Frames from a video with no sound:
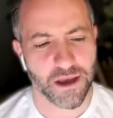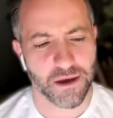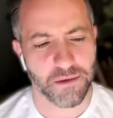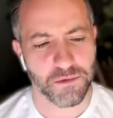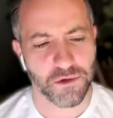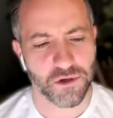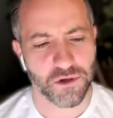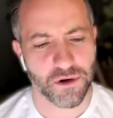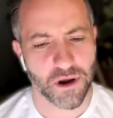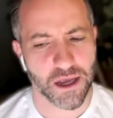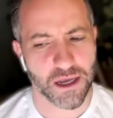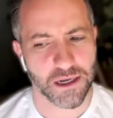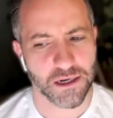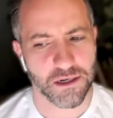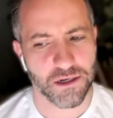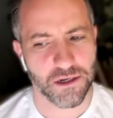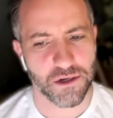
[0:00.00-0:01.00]
I'm
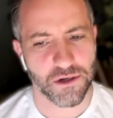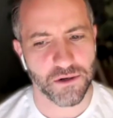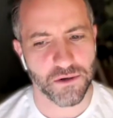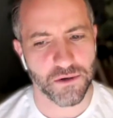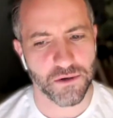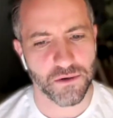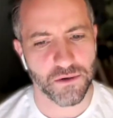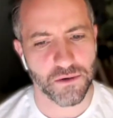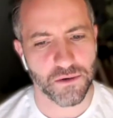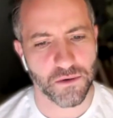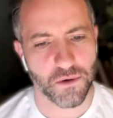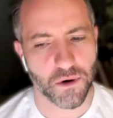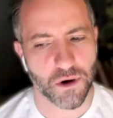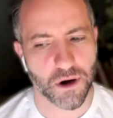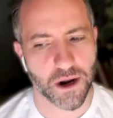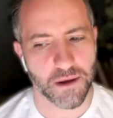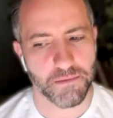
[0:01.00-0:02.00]
trying to,
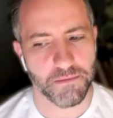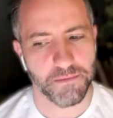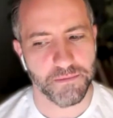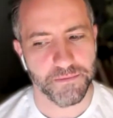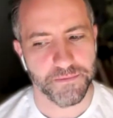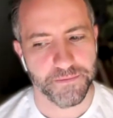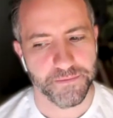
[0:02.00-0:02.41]
or I'm,